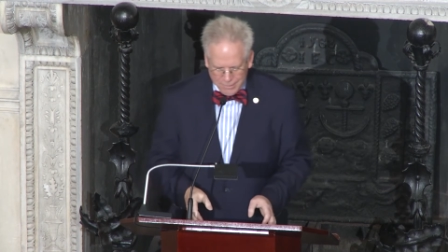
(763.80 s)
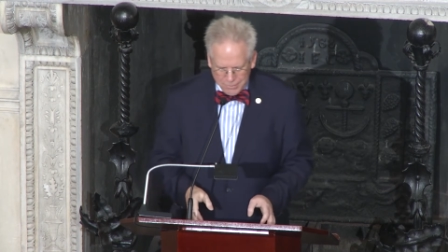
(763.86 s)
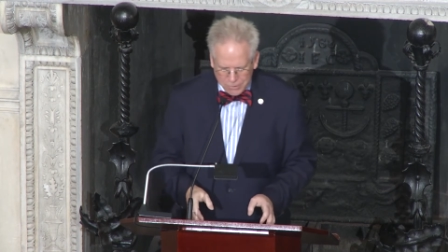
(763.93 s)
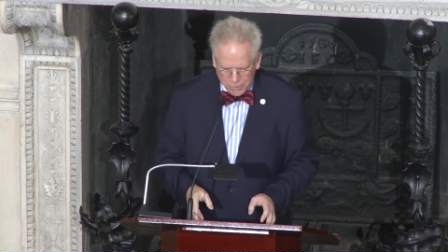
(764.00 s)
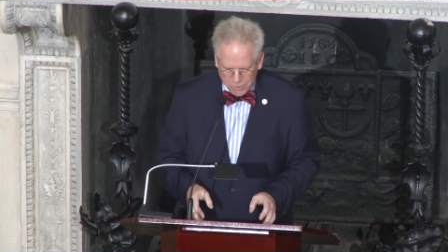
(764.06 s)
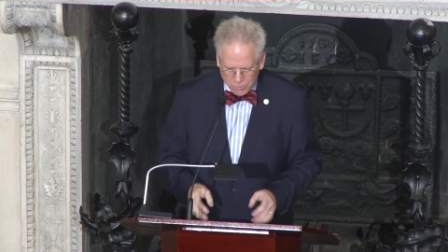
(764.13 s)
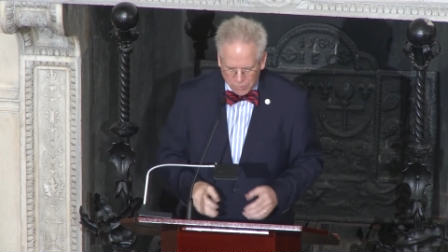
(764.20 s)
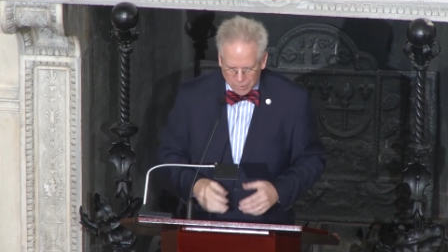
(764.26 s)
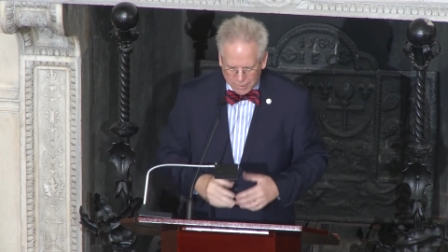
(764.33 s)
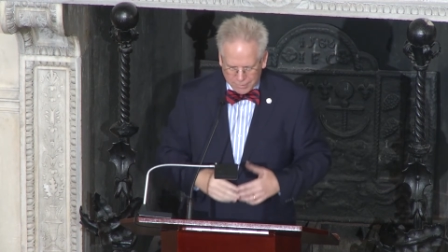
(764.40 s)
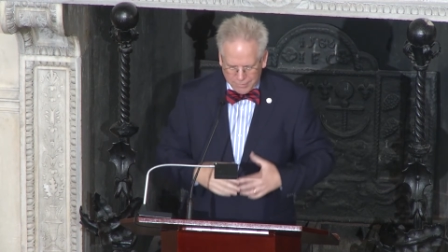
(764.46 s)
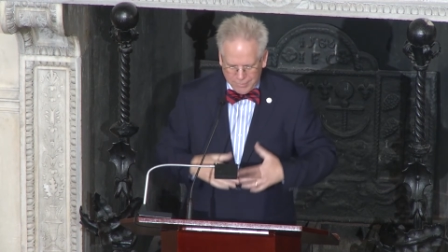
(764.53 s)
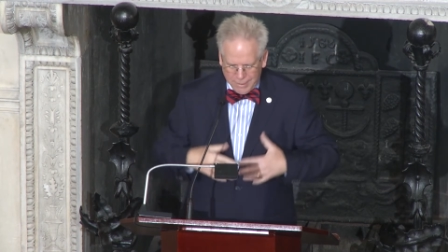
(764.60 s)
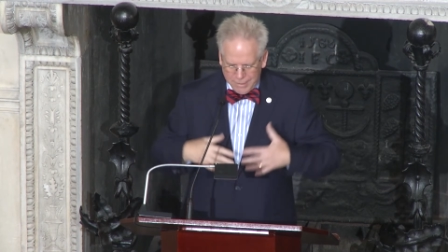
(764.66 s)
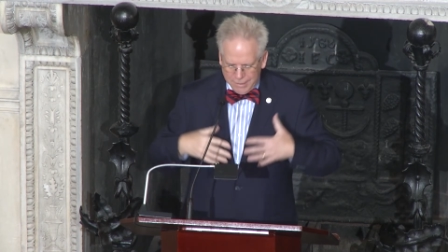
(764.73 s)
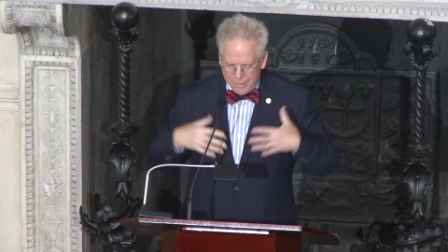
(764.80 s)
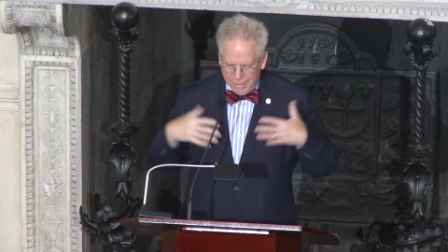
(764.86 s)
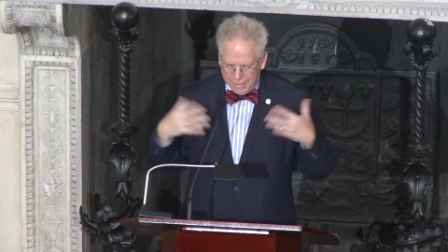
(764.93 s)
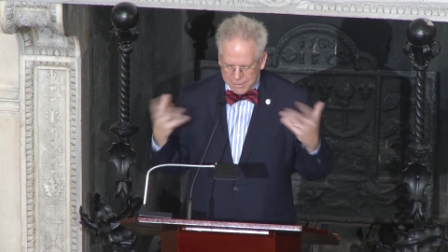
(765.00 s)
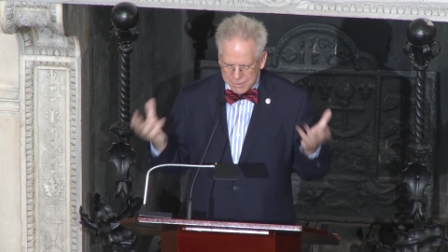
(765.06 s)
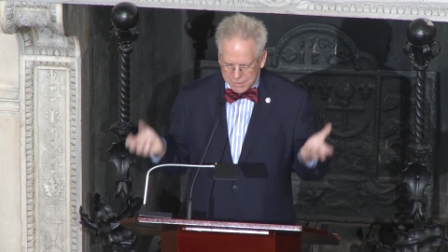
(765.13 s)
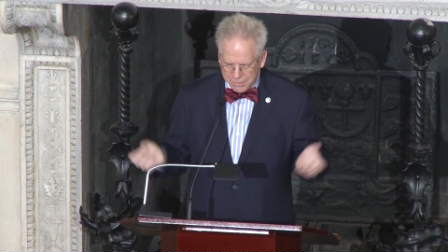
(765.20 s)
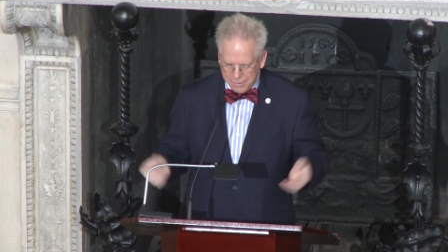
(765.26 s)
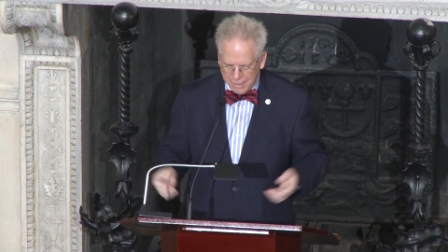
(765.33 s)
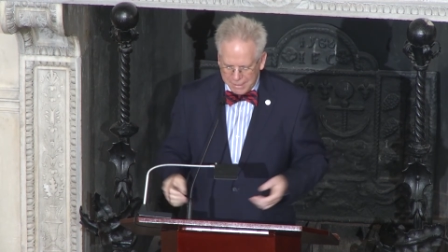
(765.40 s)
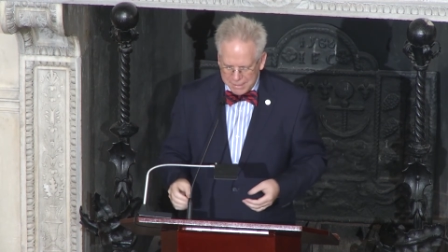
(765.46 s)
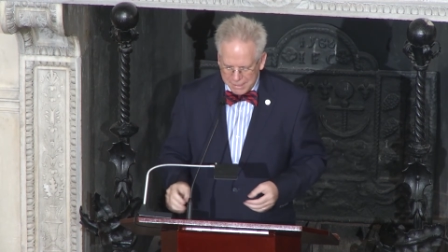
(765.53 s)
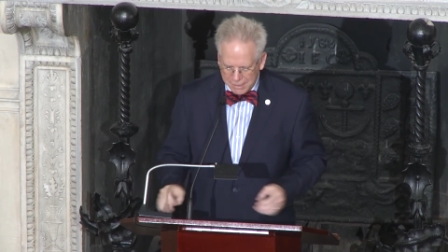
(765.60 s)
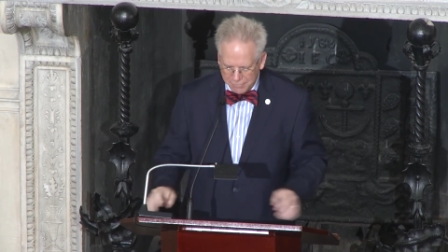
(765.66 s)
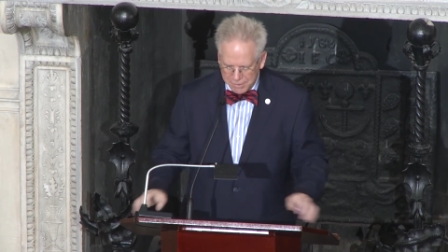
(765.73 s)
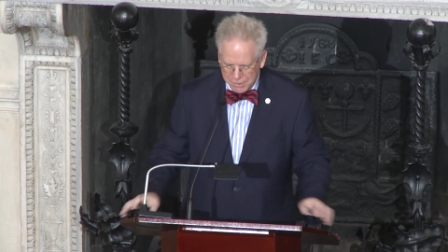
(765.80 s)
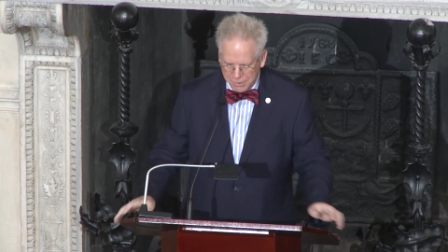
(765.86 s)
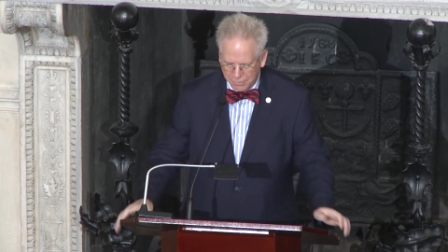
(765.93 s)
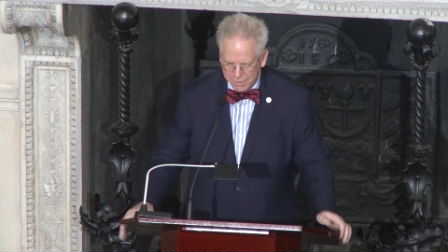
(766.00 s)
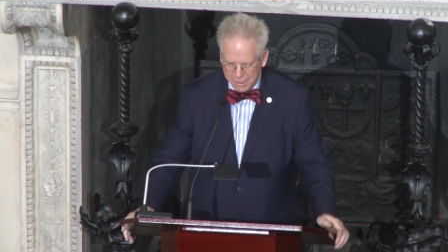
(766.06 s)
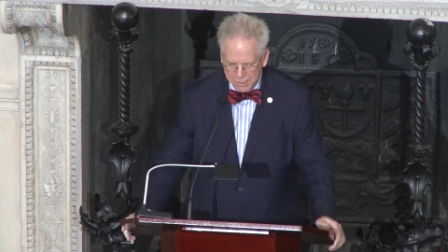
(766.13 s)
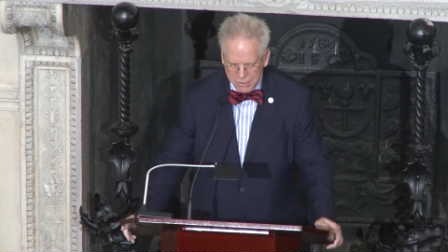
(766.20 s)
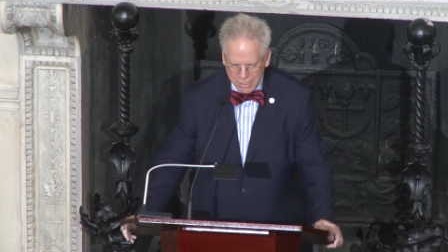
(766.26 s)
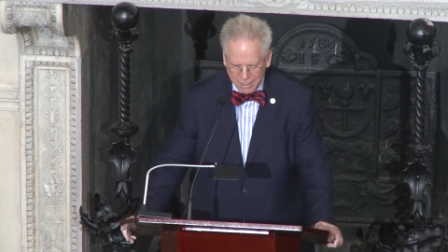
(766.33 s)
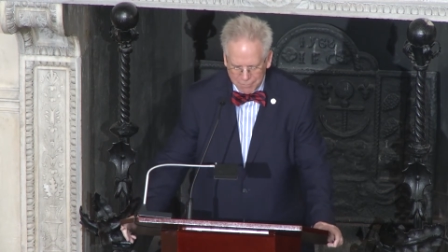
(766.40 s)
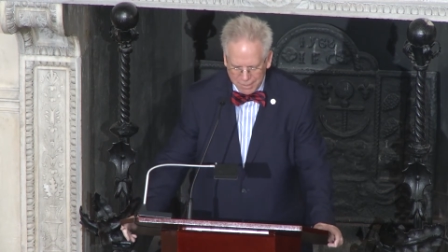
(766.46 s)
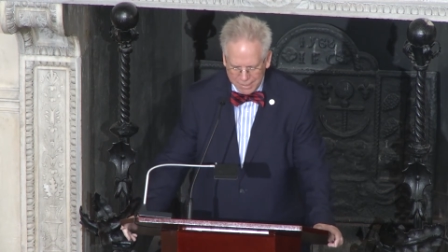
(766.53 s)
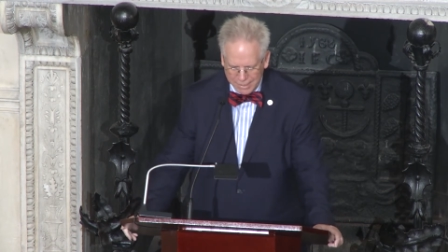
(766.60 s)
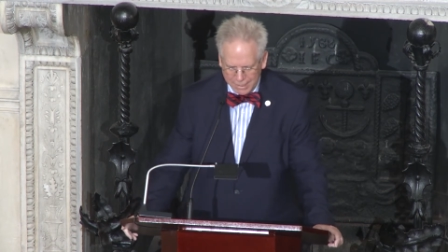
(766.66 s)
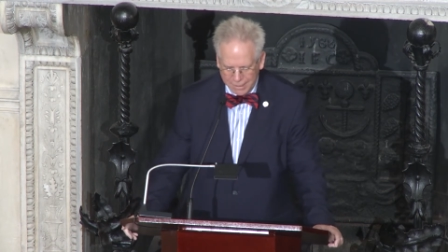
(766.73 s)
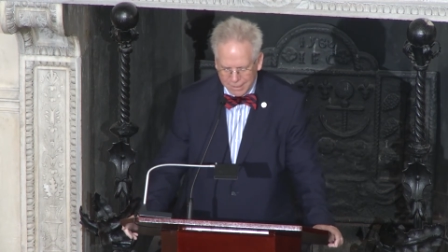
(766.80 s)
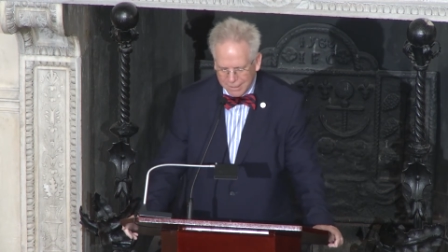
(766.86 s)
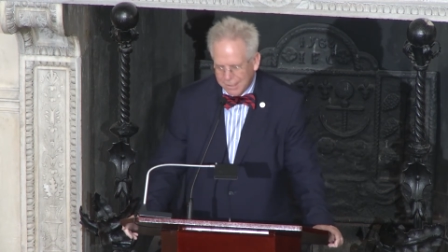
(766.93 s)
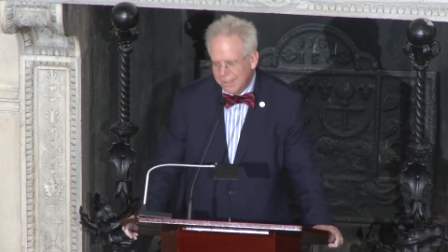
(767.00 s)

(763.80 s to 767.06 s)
New York had a certain idea of its own hegemony,